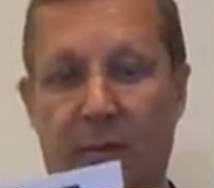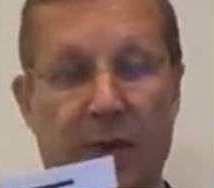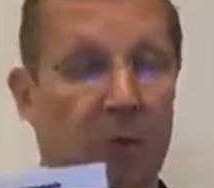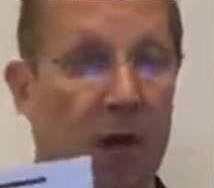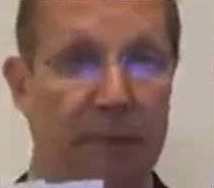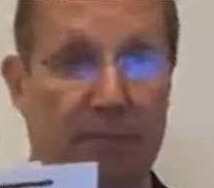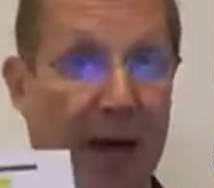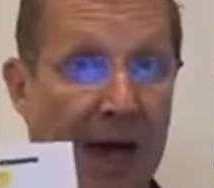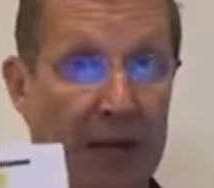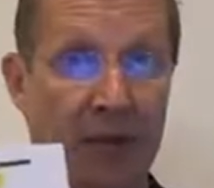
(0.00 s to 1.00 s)
there might be
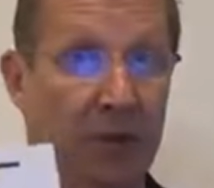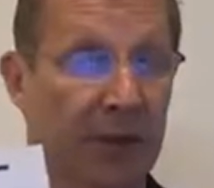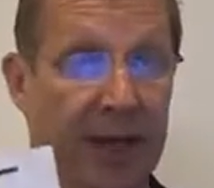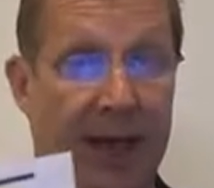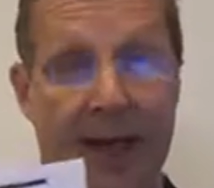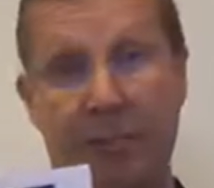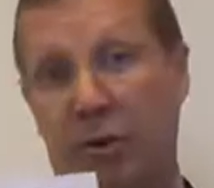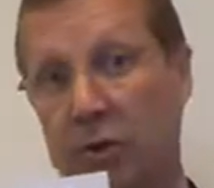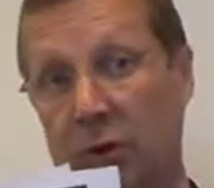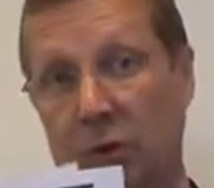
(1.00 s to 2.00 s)
marks on the carpet
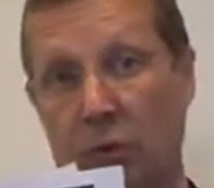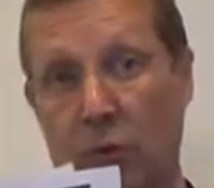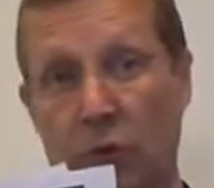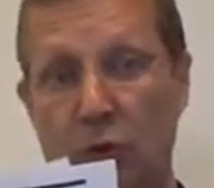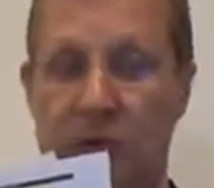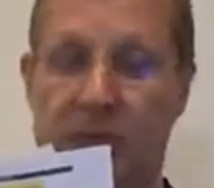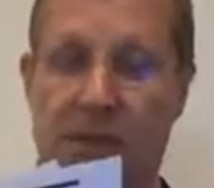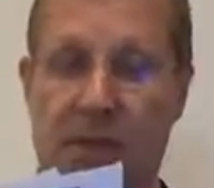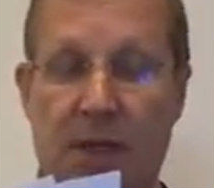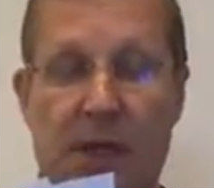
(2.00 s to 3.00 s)
or on the
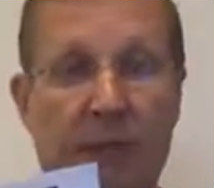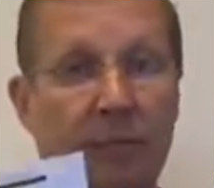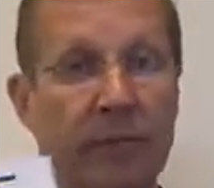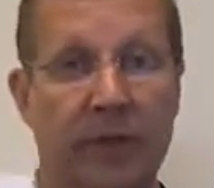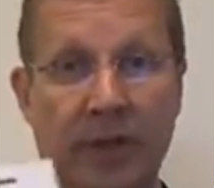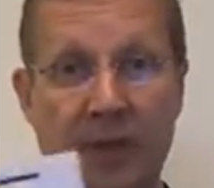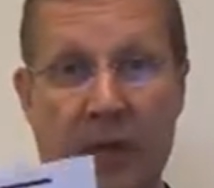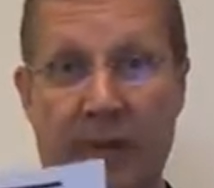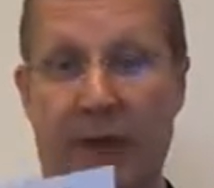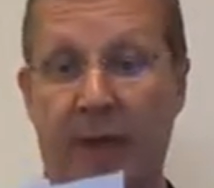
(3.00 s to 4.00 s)
walls, things
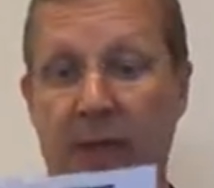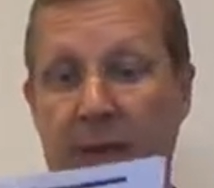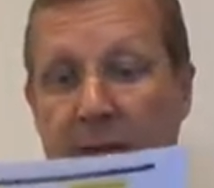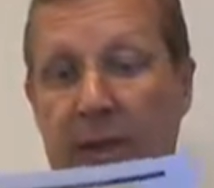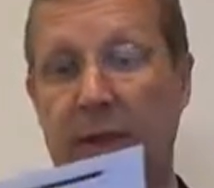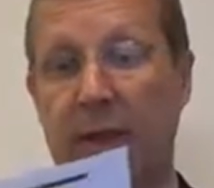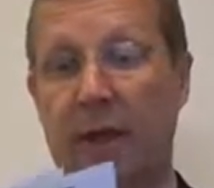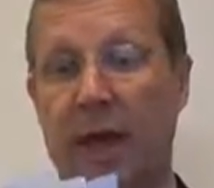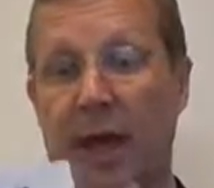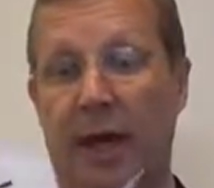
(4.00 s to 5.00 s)
like
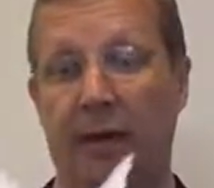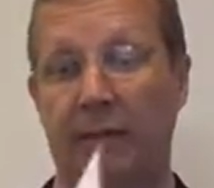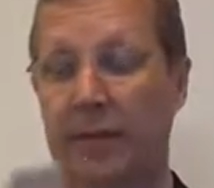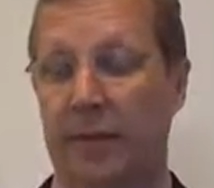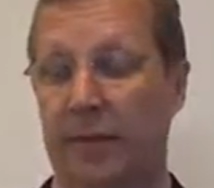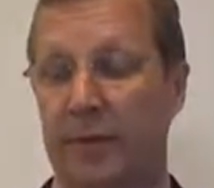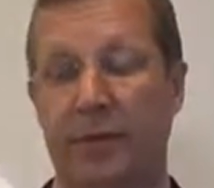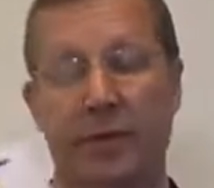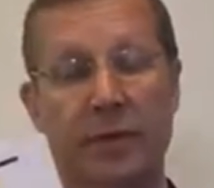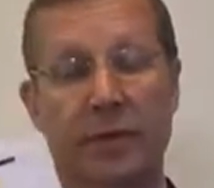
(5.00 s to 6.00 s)
that.
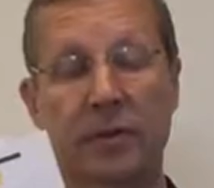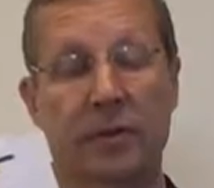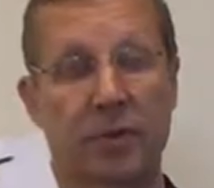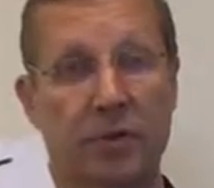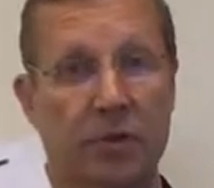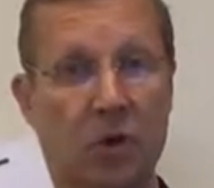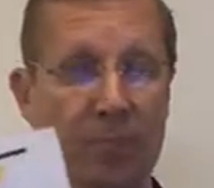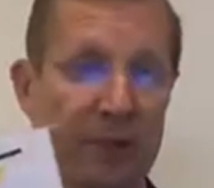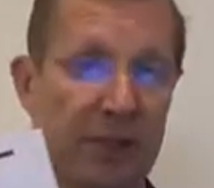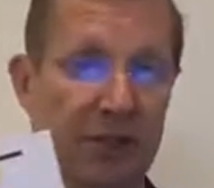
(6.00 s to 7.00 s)
2
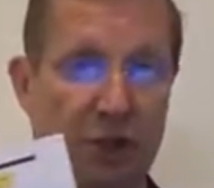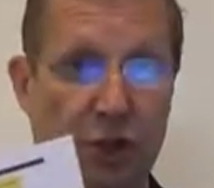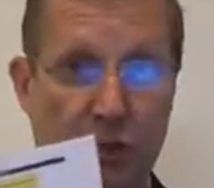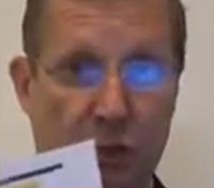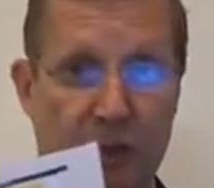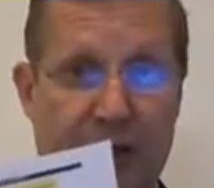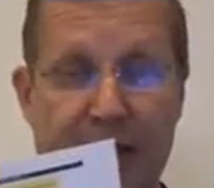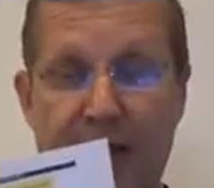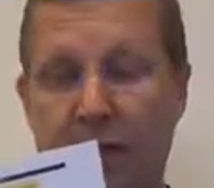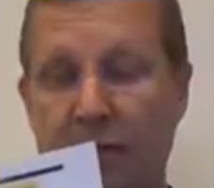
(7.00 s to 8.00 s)
copies you will
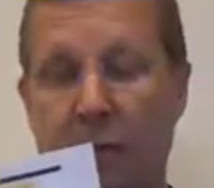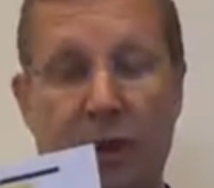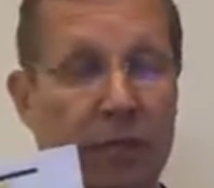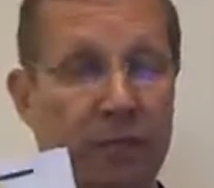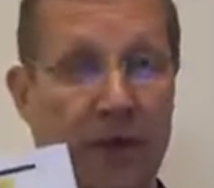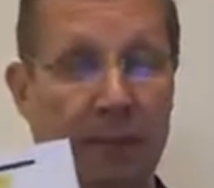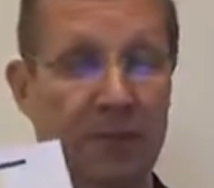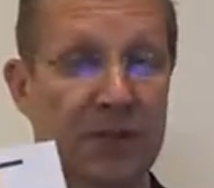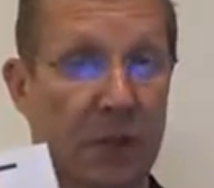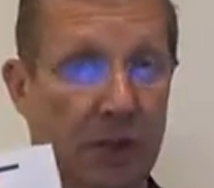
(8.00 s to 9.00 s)
take when you've
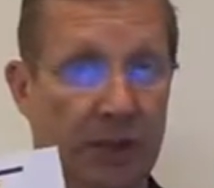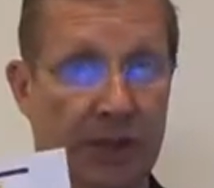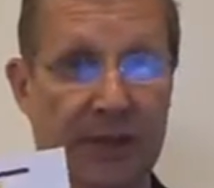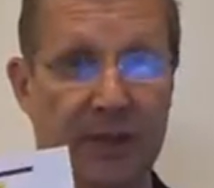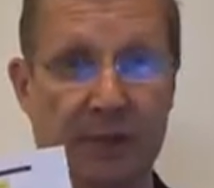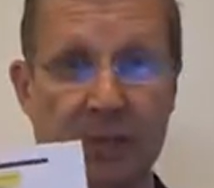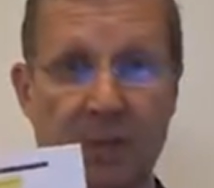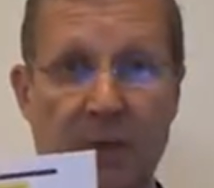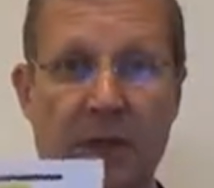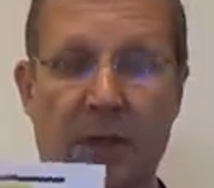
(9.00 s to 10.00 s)
signed the lease agreement,